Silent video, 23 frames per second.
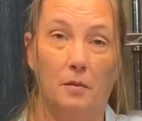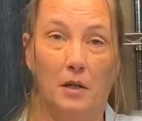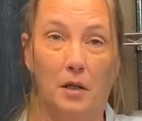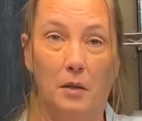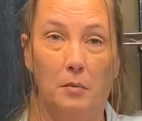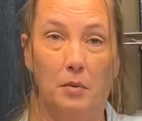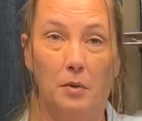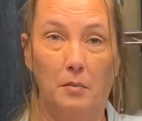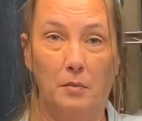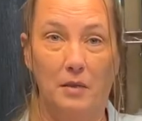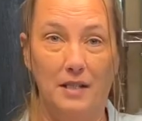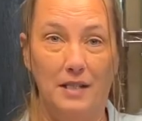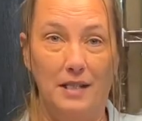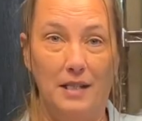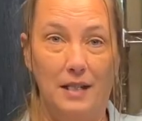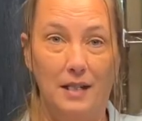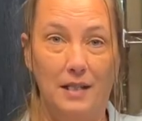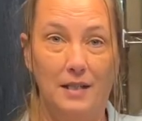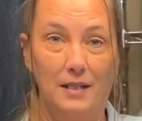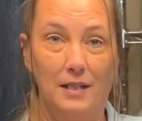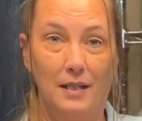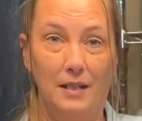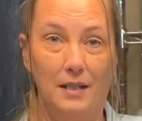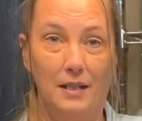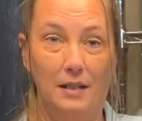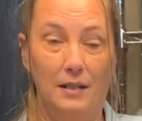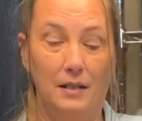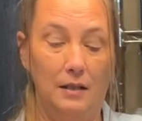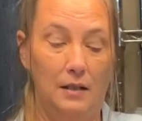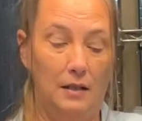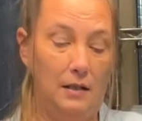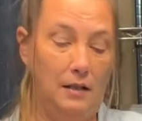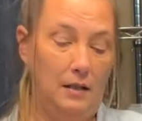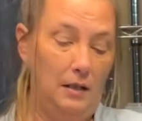gonna put my seeds in,
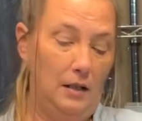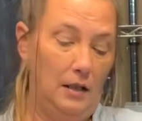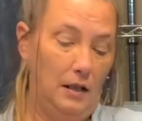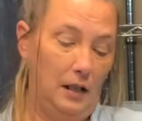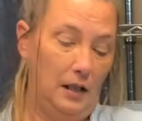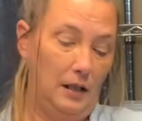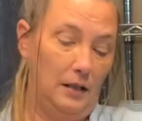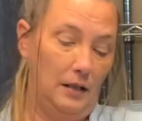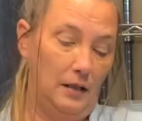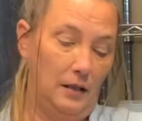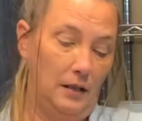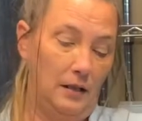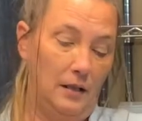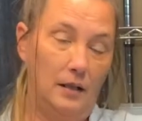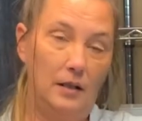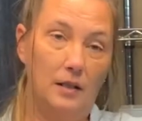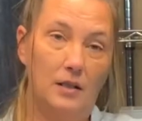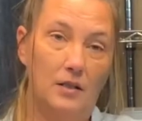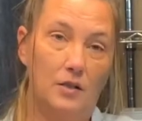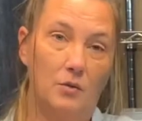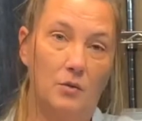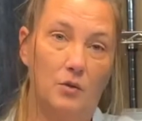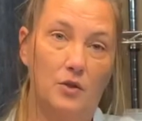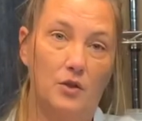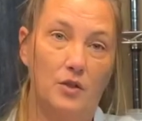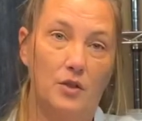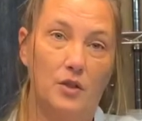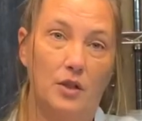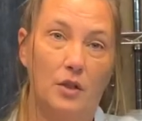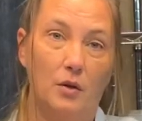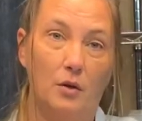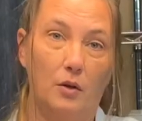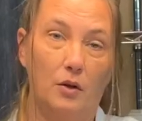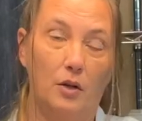and then this will
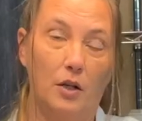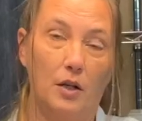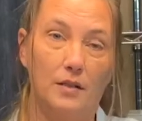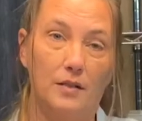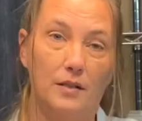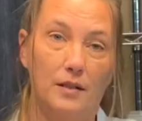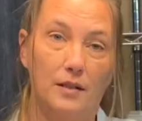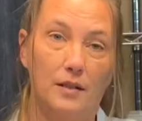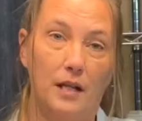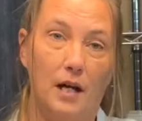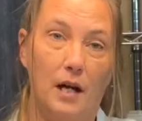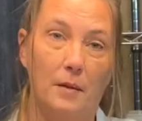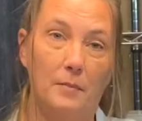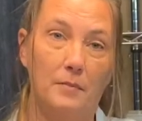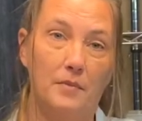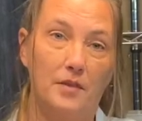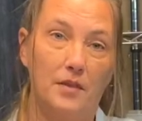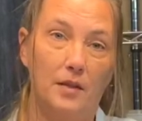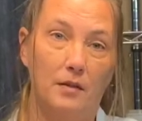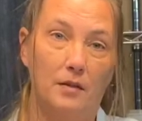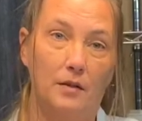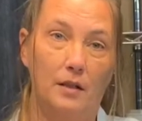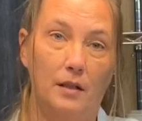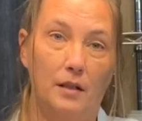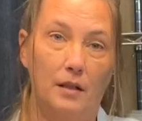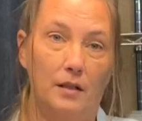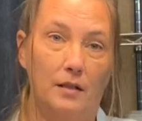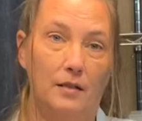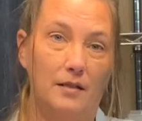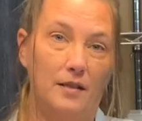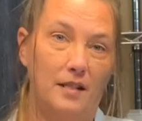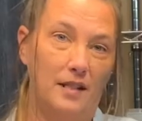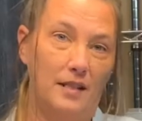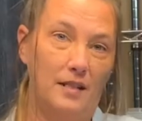just go across the top so that the
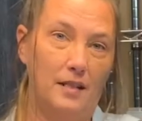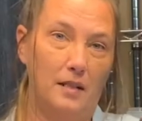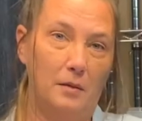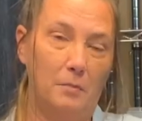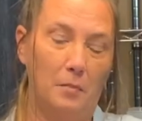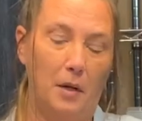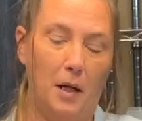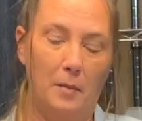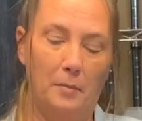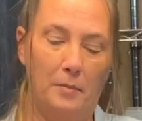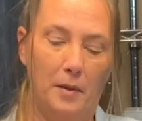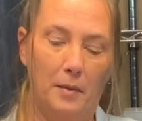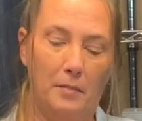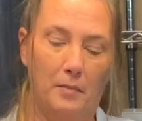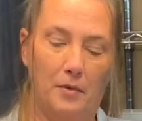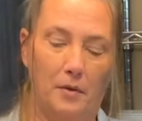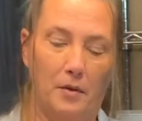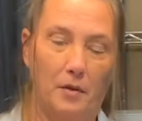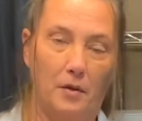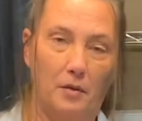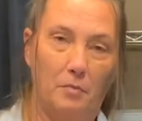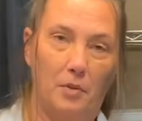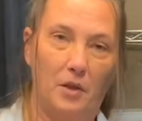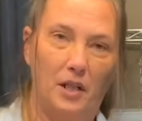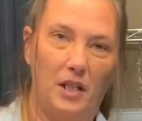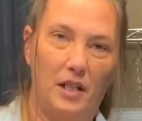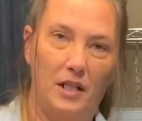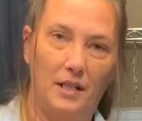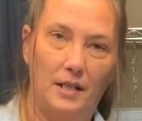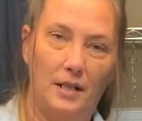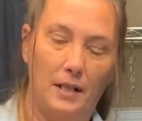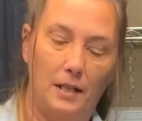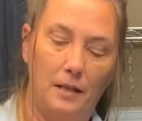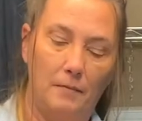seeds can pop up through it pretty
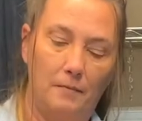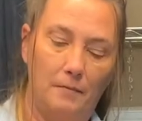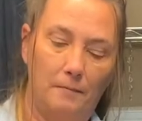easy.